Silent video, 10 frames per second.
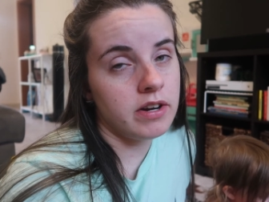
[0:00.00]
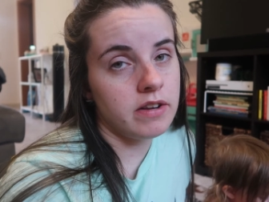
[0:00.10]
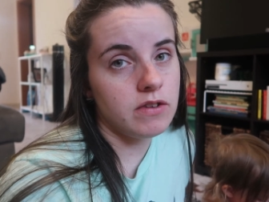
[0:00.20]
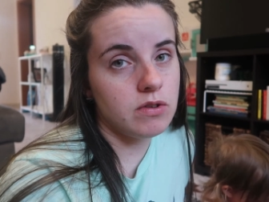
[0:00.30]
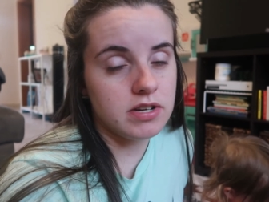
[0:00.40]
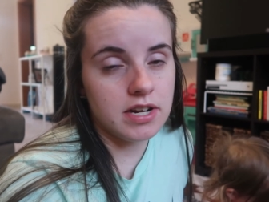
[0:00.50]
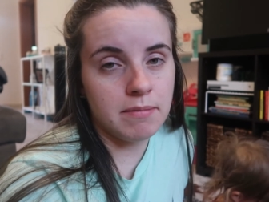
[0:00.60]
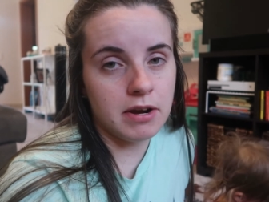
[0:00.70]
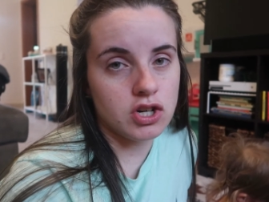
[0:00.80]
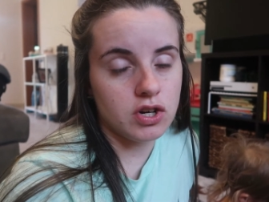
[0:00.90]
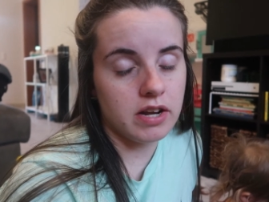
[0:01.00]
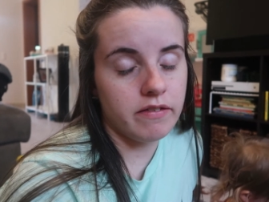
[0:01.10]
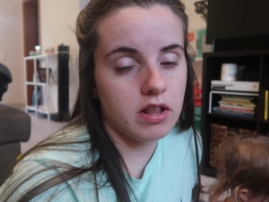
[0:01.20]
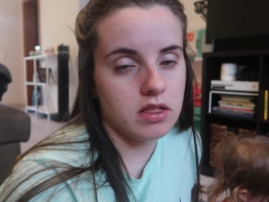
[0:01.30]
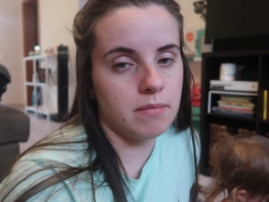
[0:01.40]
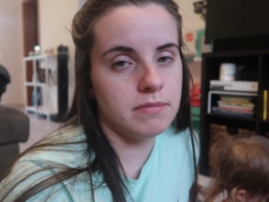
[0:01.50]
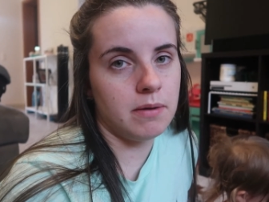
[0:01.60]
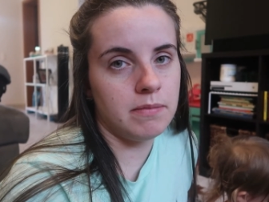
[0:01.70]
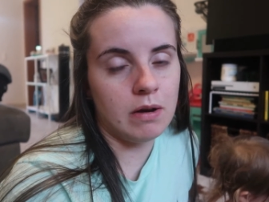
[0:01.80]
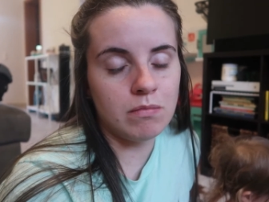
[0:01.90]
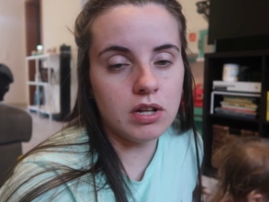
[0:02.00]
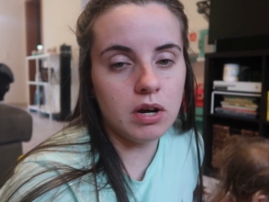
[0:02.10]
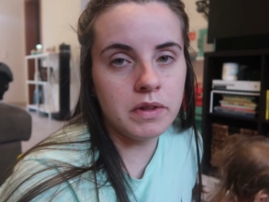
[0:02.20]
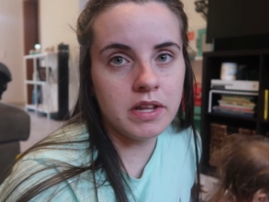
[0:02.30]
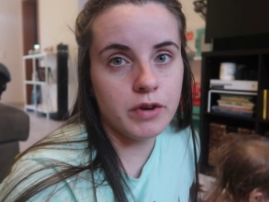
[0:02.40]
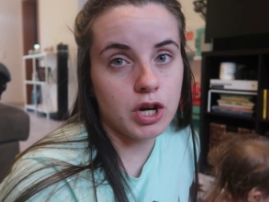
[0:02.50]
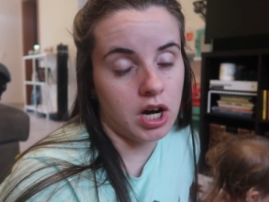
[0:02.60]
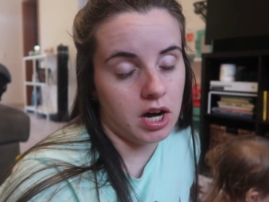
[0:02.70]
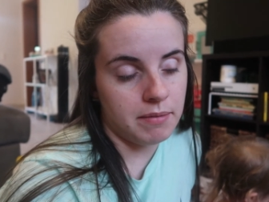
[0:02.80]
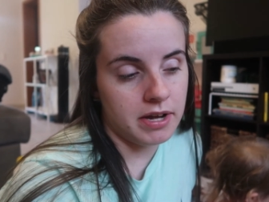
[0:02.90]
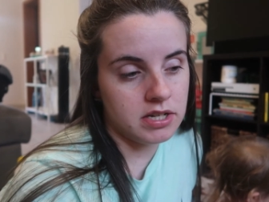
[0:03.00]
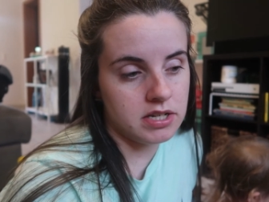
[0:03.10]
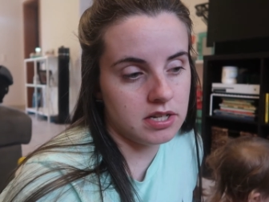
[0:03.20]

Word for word: and if you did, make sure to give it a thumbs up down below and leave a comment.